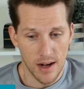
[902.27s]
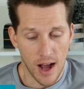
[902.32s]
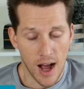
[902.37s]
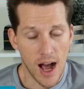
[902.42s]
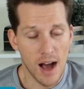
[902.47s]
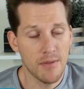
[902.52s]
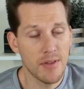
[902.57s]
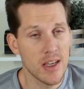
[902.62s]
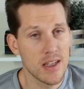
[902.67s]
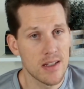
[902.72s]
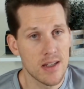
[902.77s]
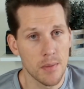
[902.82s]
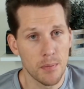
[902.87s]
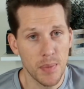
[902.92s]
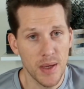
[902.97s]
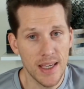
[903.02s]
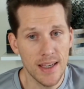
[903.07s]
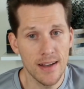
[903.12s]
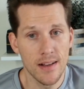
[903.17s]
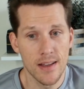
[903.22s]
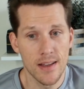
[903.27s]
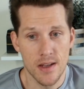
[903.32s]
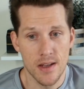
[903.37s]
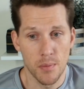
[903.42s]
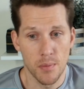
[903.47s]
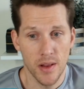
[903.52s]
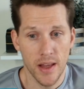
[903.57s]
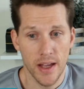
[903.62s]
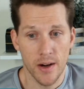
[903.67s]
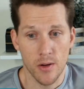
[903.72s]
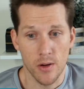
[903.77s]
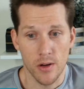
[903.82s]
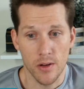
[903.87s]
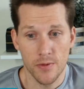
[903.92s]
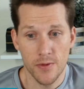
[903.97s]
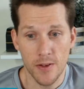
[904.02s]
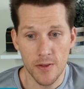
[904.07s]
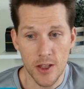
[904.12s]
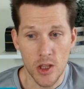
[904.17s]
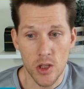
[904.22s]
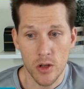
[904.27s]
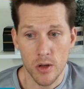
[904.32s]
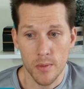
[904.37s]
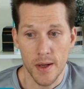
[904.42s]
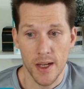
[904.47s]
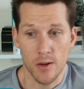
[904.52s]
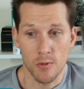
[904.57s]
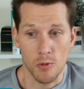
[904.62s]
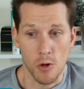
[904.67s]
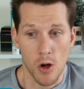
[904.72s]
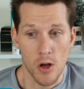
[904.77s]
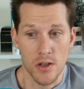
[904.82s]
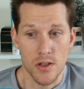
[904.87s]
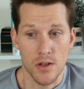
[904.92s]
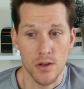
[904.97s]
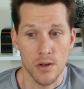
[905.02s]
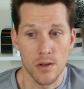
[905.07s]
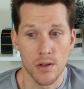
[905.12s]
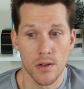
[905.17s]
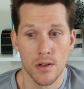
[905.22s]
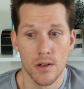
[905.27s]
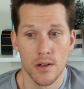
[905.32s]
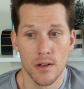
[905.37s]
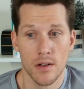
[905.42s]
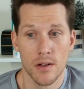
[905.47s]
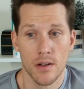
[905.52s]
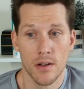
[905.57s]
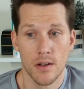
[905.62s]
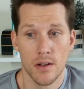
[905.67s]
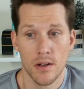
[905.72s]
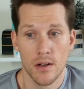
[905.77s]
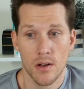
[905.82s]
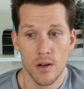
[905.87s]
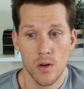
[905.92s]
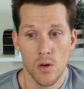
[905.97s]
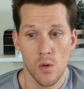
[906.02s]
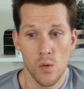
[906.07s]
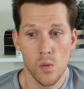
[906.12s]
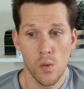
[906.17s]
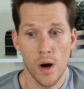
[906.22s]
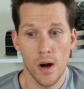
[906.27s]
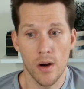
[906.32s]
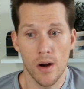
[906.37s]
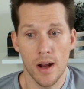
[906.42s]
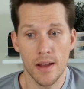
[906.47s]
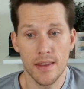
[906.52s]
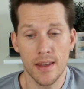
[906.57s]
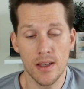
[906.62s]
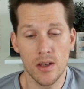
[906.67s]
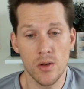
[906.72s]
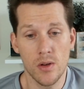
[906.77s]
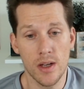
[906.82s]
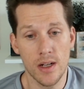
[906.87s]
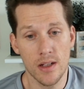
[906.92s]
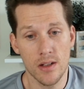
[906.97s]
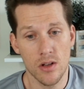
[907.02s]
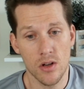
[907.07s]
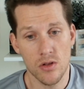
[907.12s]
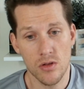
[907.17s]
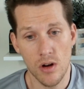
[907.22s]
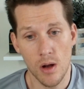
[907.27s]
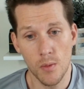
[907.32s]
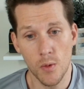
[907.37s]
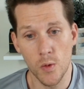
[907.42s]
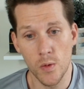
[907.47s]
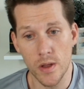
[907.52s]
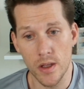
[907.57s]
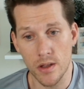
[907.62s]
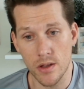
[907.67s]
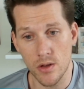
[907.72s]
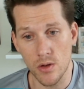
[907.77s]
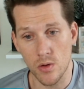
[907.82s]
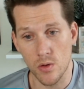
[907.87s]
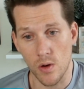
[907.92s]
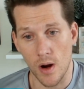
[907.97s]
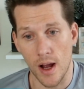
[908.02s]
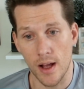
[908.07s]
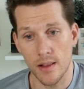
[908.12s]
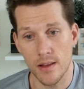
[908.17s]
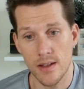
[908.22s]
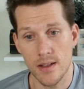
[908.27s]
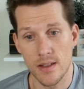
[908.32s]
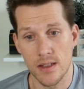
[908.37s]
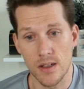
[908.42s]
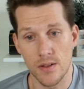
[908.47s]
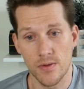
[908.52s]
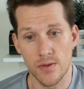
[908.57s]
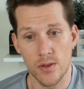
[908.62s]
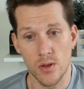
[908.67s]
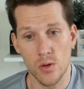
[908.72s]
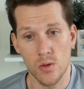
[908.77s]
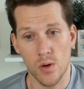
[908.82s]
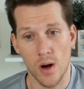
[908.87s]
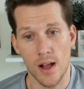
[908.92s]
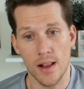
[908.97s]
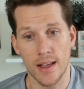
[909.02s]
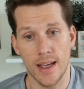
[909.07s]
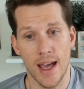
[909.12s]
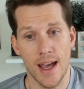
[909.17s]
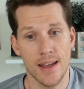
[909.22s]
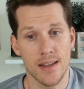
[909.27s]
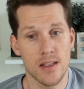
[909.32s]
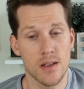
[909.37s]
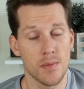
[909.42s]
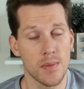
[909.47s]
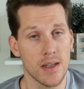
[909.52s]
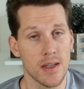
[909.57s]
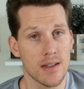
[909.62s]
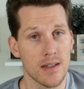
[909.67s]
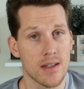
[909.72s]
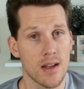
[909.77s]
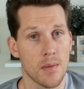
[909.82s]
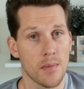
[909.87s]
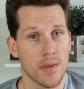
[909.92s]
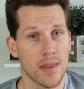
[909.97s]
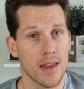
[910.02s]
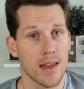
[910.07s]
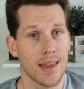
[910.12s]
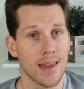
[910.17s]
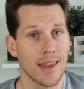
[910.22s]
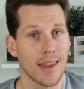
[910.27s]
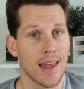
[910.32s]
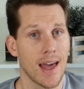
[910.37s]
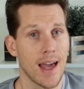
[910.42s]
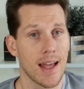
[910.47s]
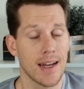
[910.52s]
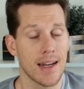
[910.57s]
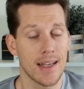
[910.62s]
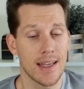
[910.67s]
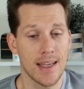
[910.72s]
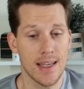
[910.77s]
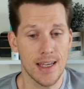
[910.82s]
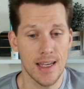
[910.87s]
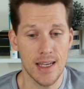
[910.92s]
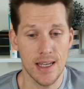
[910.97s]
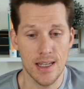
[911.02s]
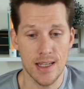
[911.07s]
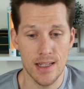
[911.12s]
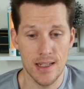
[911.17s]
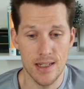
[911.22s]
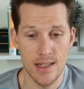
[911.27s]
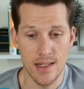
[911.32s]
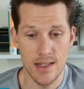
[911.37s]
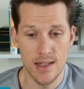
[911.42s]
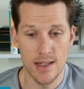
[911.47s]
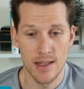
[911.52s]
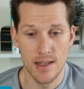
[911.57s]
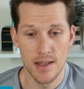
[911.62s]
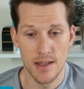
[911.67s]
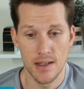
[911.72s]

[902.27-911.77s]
obvious appeal as a player on a 53-man roster. Where I think you get into trouble with Duke Riley is if Duke Riley has to be something that he's